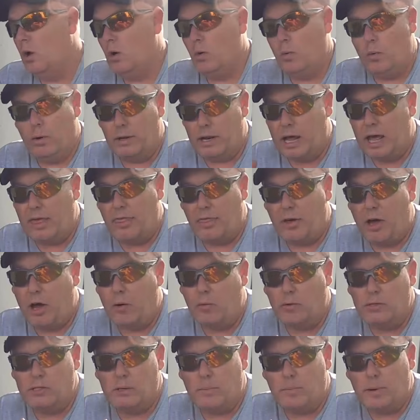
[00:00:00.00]
what I
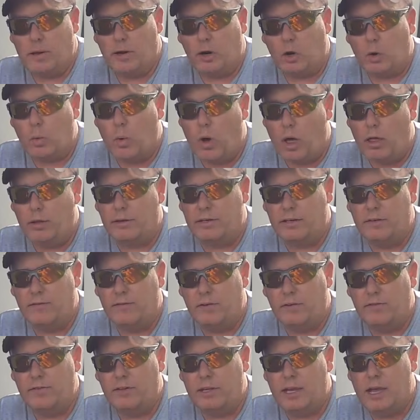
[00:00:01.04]
thought was a better quality
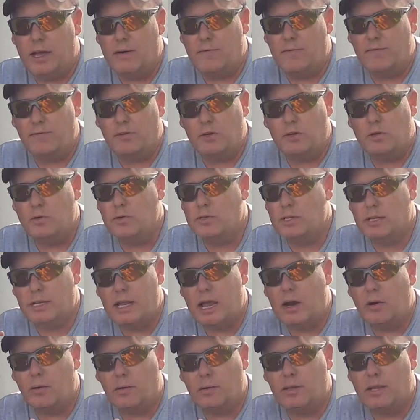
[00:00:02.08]
50 amp fuse, and
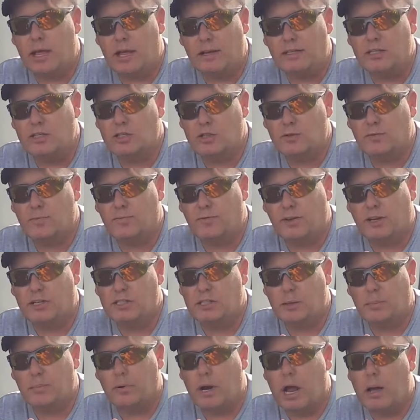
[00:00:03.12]
that fixed
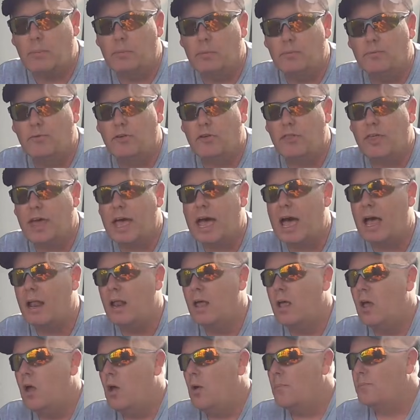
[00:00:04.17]
the problem for that.
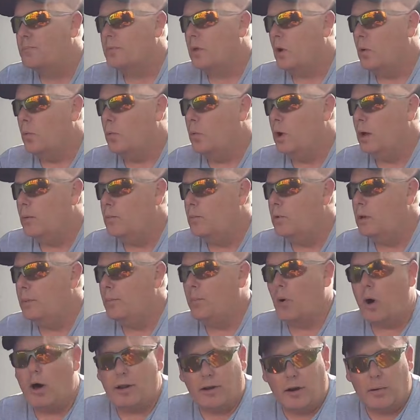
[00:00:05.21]
When we
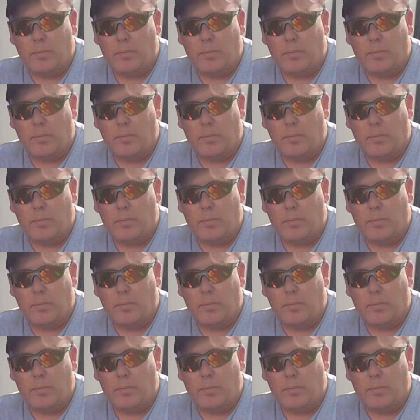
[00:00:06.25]
bought our